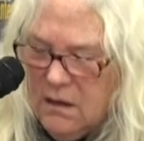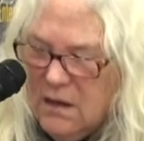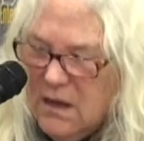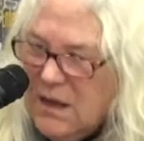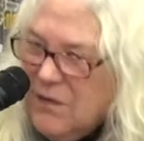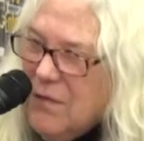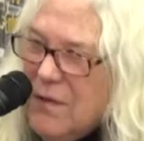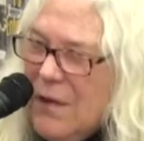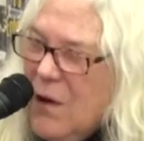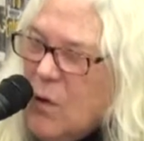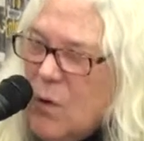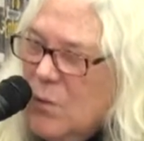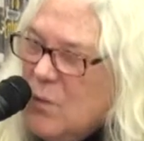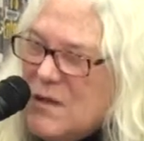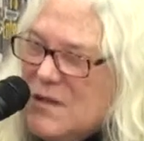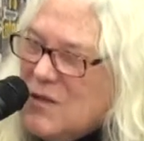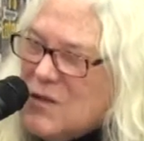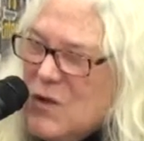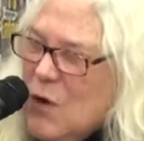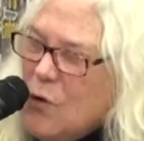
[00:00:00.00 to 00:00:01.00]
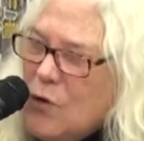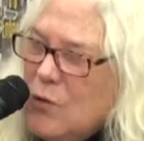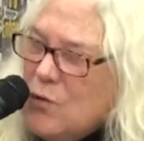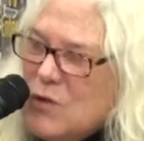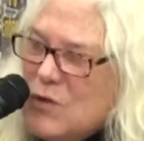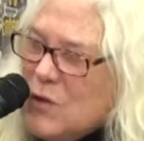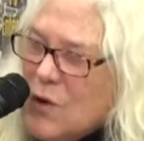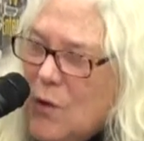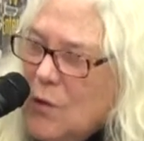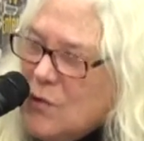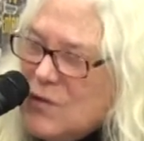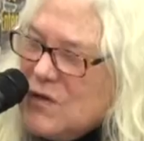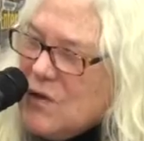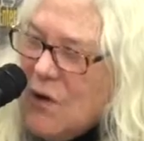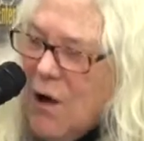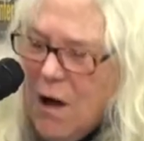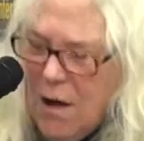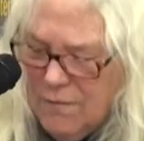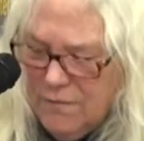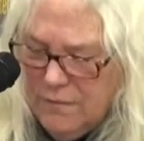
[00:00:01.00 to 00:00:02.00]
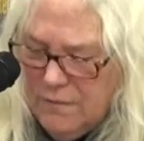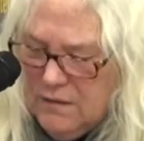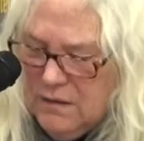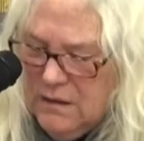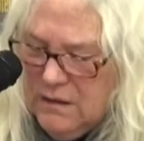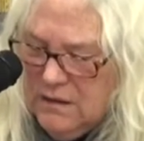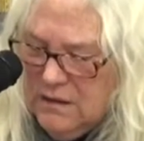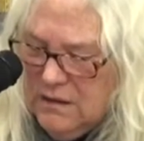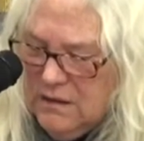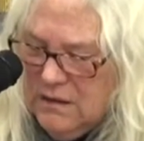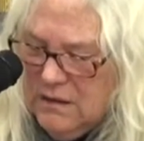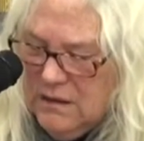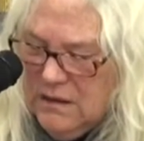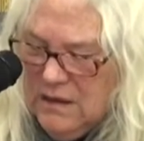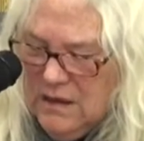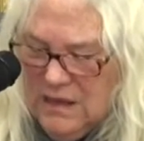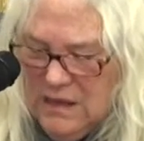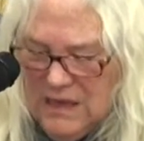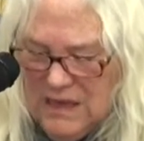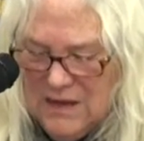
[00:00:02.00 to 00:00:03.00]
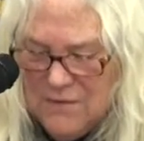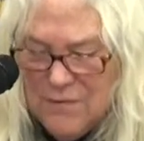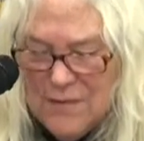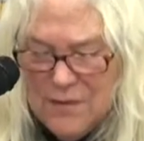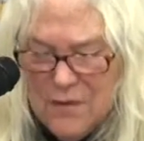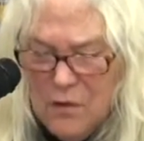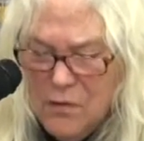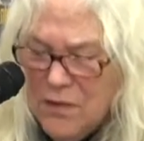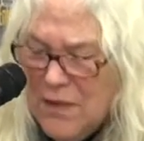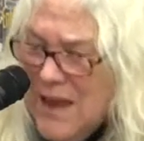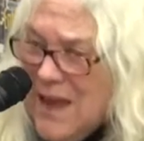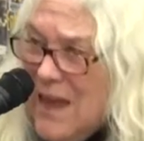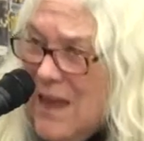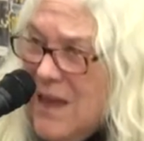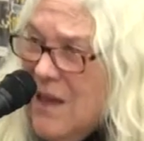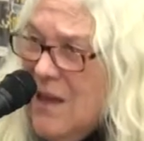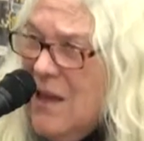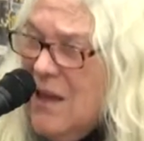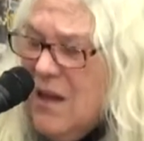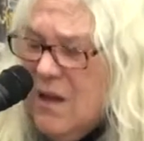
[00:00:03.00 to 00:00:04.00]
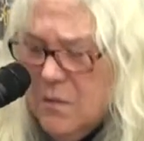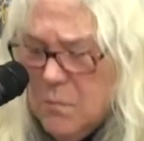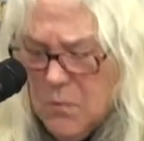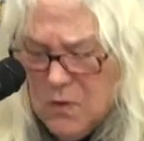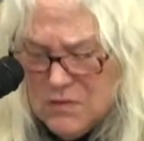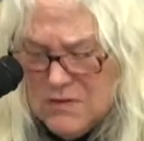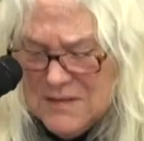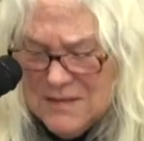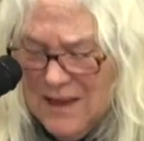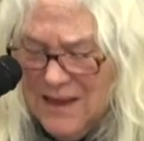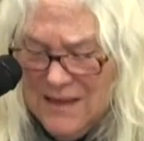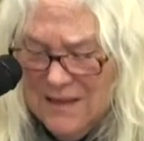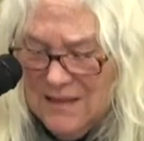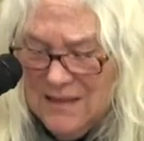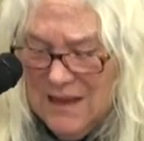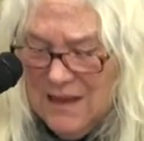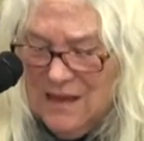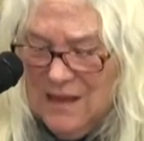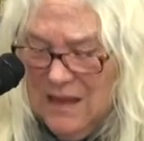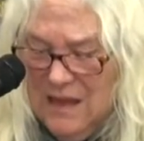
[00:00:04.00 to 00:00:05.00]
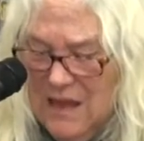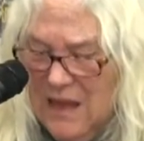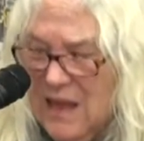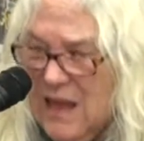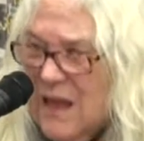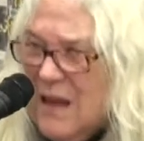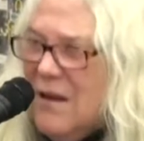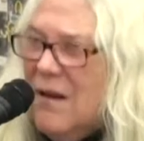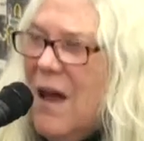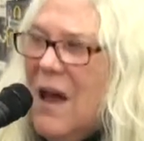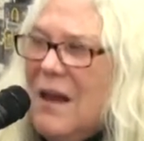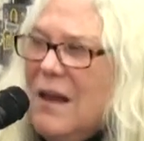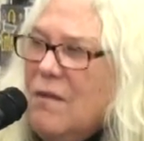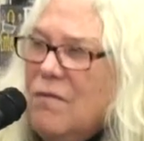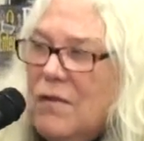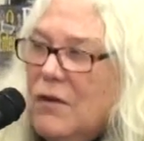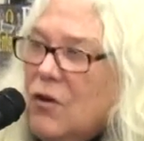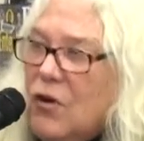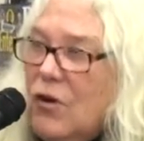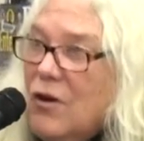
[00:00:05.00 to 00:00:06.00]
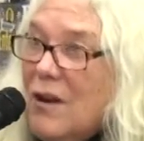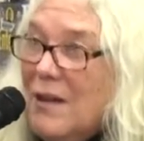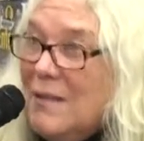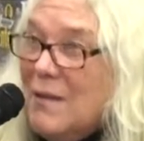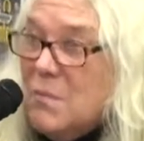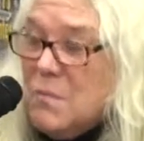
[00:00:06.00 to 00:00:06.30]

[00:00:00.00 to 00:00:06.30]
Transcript: Even though it was so, so soft. Even though they most likely had not even heard it